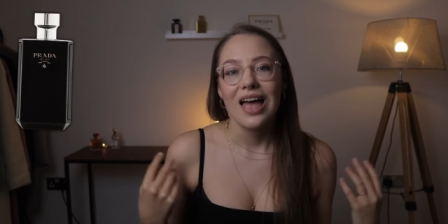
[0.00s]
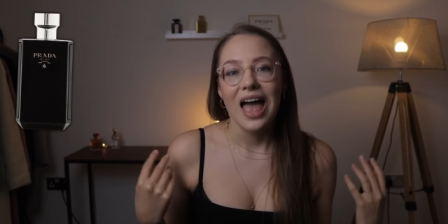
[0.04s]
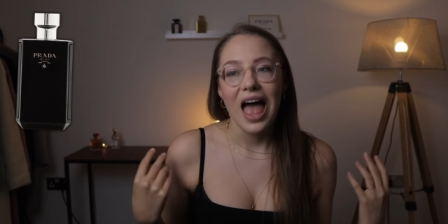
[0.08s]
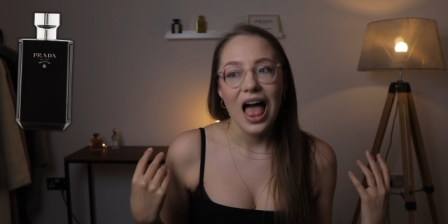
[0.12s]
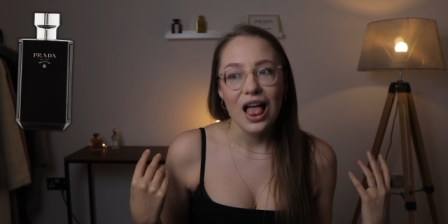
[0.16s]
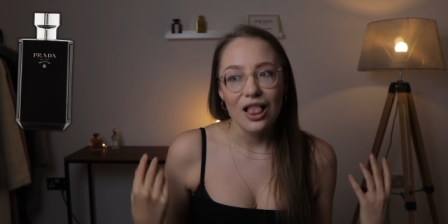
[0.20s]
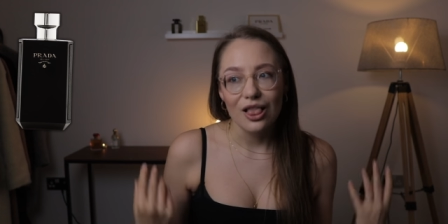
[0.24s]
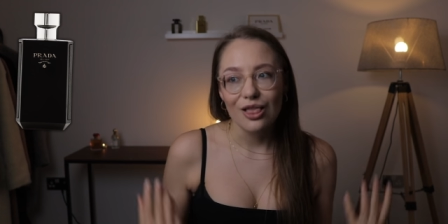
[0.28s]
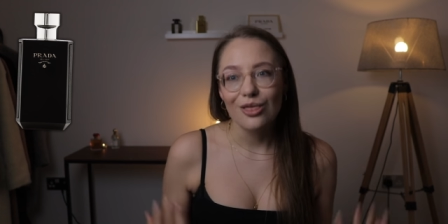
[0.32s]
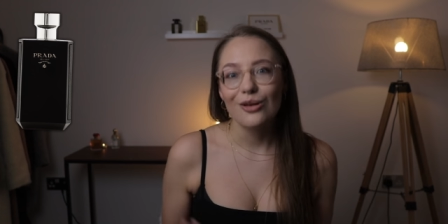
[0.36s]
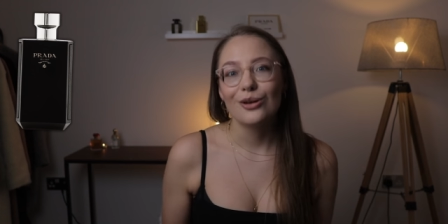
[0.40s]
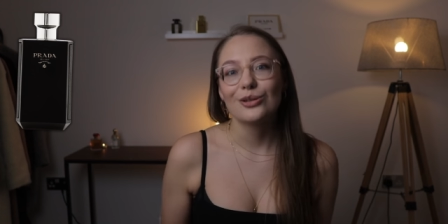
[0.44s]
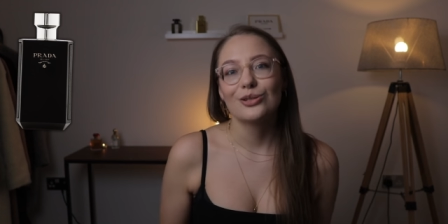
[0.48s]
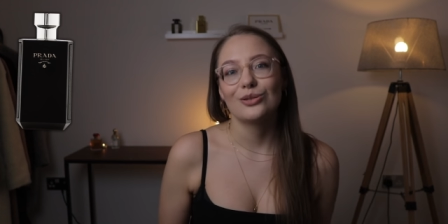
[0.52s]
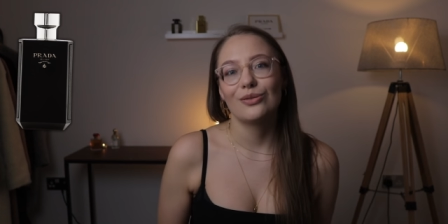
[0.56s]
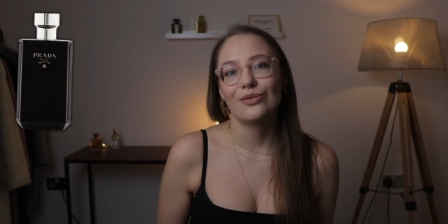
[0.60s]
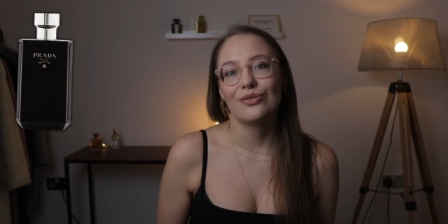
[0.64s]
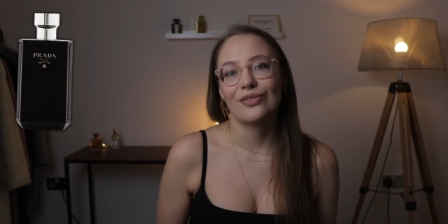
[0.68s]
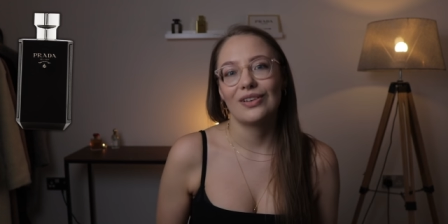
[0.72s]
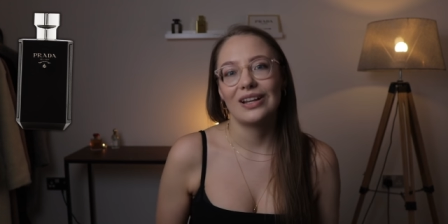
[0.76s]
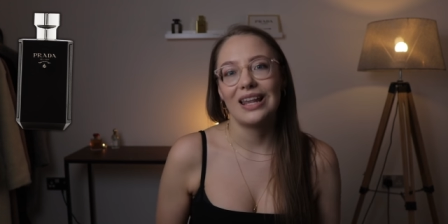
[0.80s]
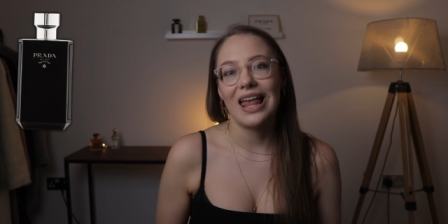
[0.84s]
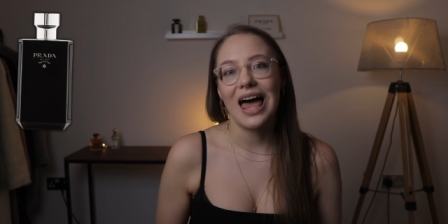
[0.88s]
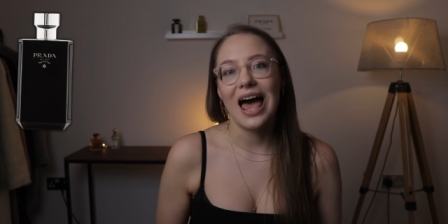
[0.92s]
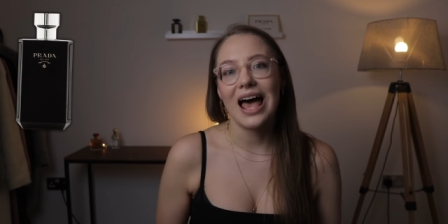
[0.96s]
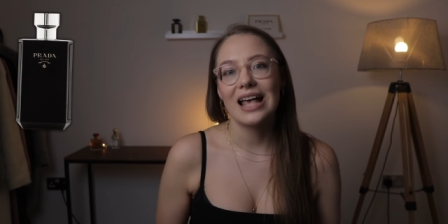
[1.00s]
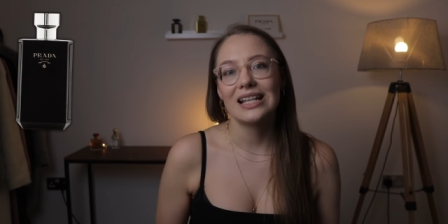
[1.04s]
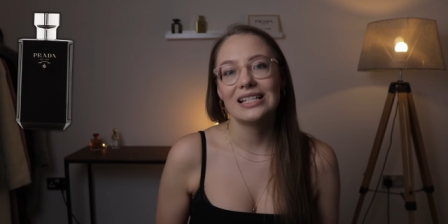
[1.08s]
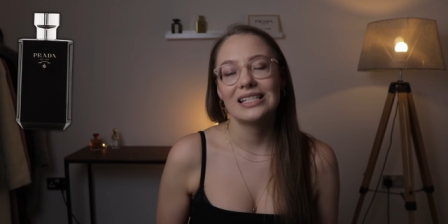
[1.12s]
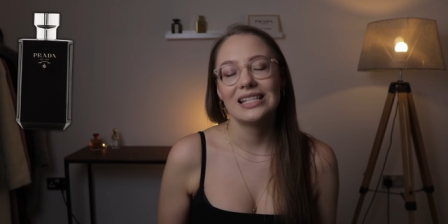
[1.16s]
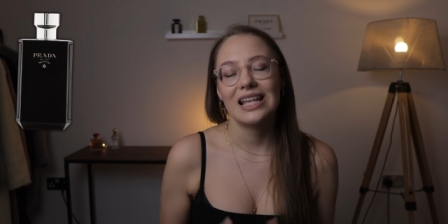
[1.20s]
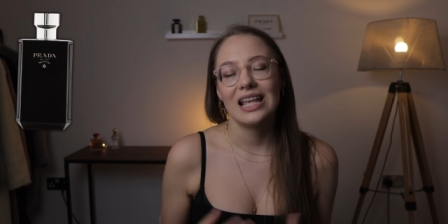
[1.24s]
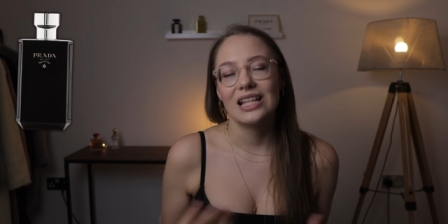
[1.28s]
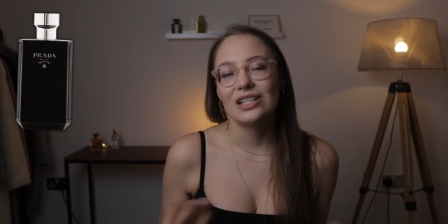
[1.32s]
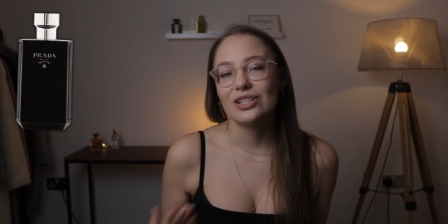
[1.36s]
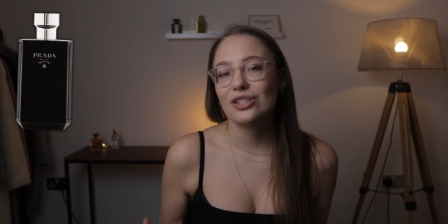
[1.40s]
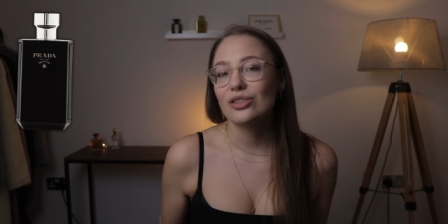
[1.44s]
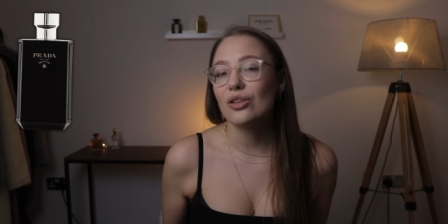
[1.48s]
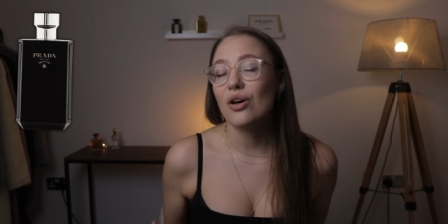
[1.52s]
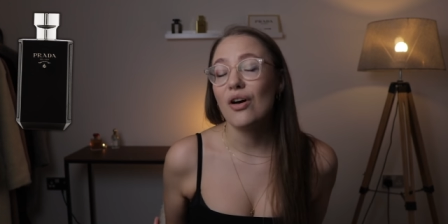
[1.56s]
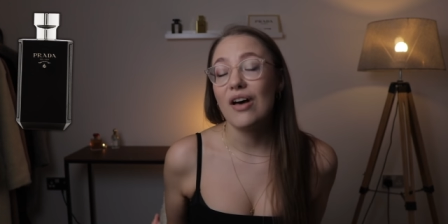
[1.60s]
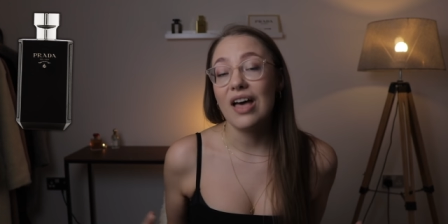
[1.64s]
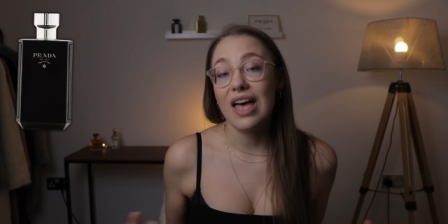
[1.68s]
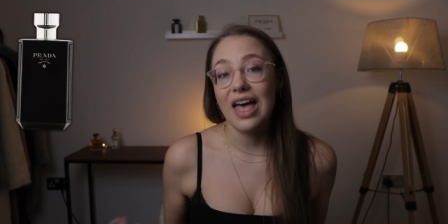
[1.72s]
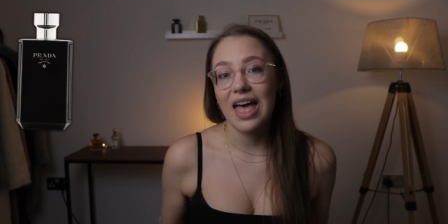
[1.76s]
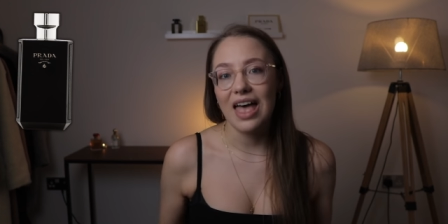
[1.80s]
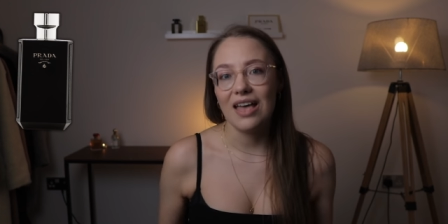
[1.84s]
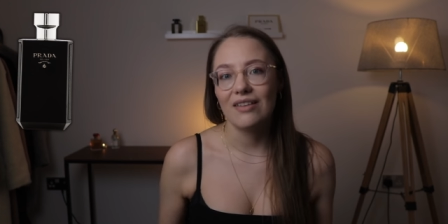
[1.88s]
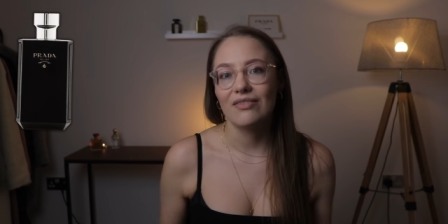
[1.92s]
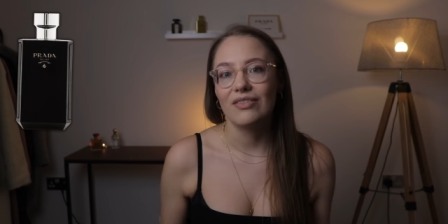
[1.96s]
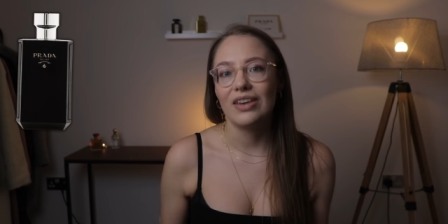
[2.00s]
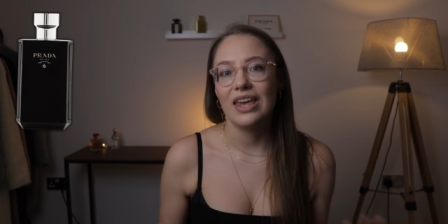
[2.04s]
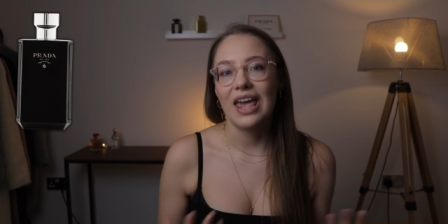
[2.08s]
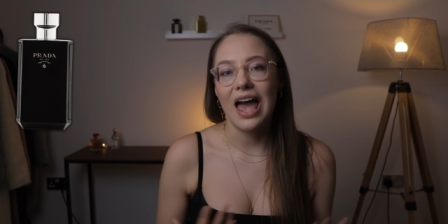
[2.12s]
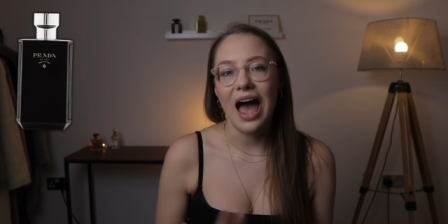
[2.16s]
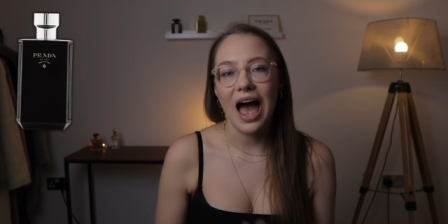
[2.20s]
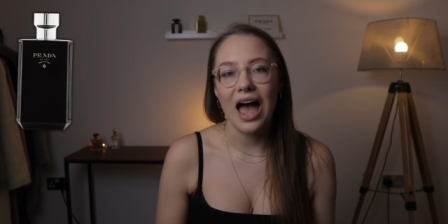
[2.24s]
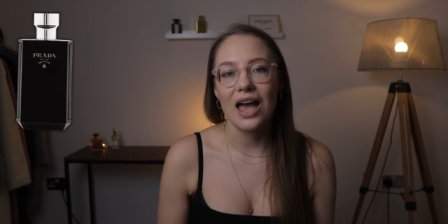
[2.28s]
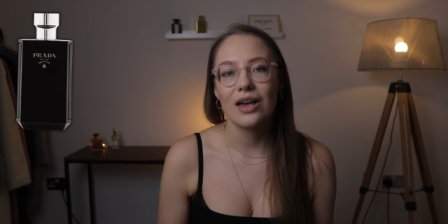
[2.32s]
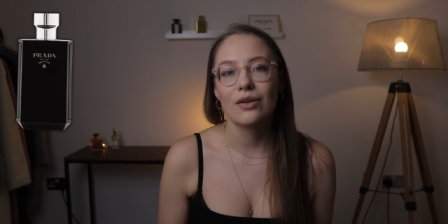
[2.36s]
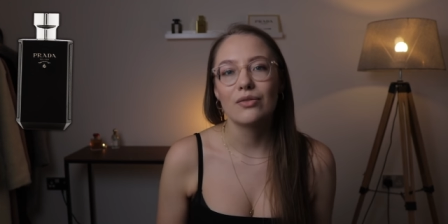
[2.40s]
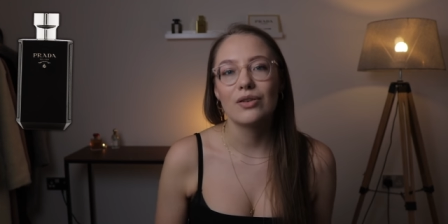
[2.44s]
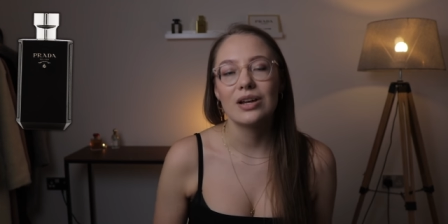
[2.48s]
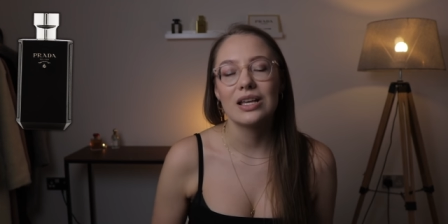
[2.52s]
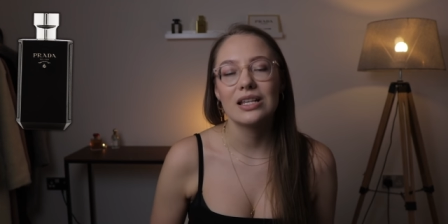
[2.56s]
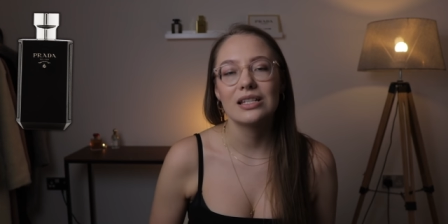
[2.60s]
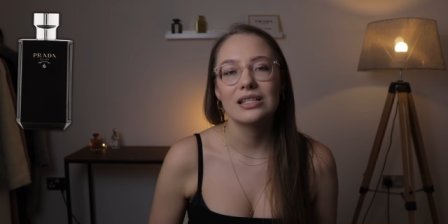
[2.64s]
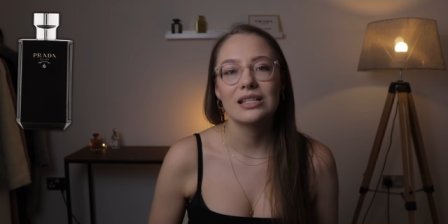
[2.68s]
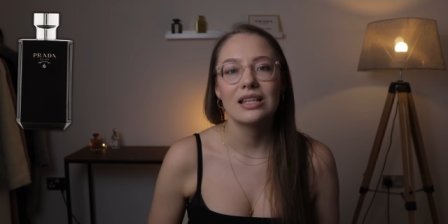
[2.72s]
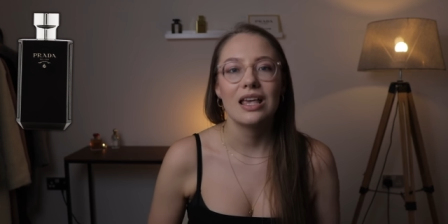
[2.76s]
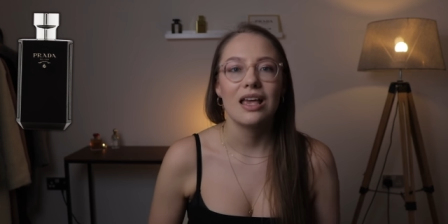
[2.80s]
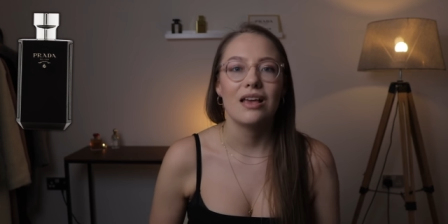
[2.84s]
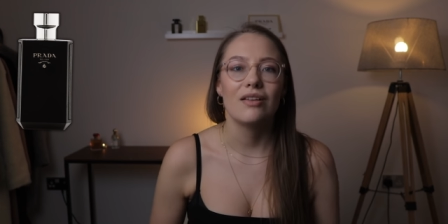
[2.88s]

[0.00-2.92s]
a lot of class. It's not a heavy iris.